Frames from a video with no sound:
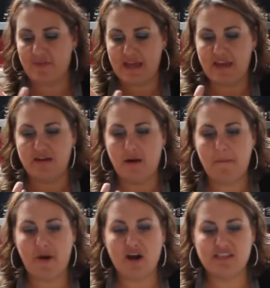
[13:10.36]
made
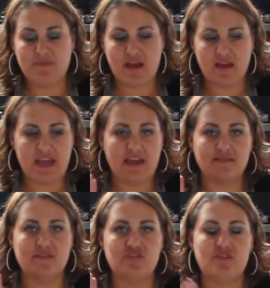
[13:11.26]
box
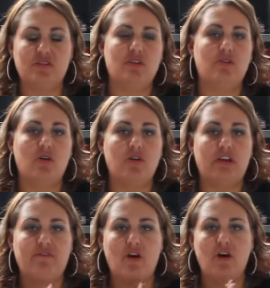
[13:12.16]
pancakes. Just so you know,
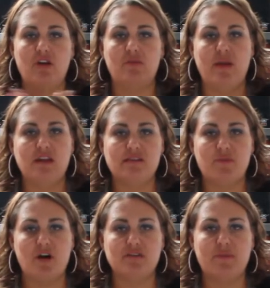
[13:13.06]
if all you make is
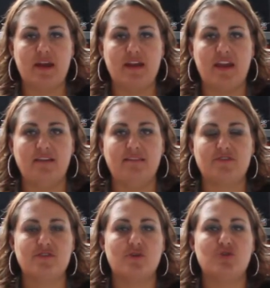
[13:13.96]
box pancakes,
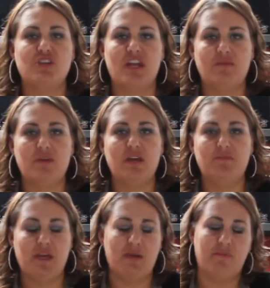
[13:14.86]
there's no shame in
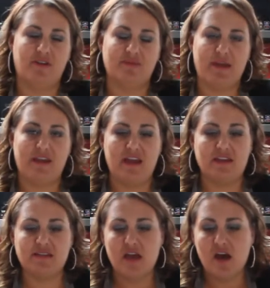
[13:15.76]
making box
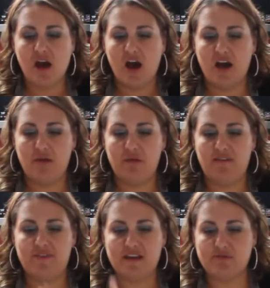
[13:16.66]
pancakes.
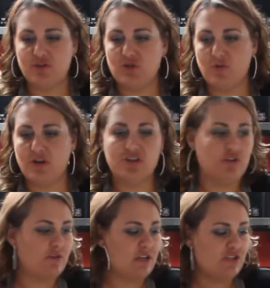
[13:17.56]
If that's what you want to
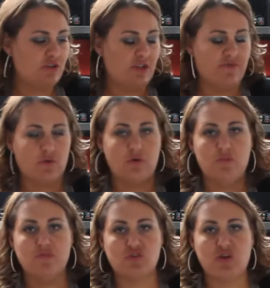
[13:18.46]
do, because for
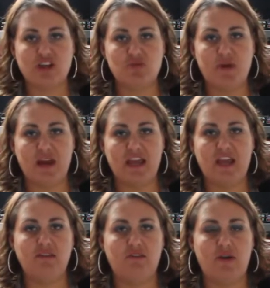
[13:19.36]
scratch
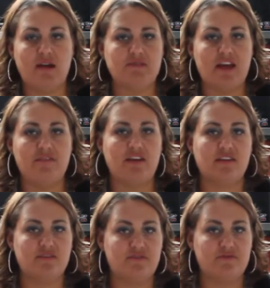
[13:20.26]
pancakes, you have to have like
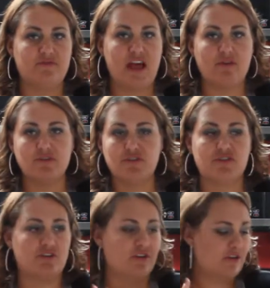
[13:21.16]
flour,
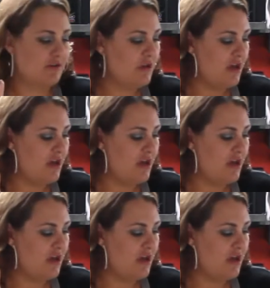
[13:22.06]
sugar,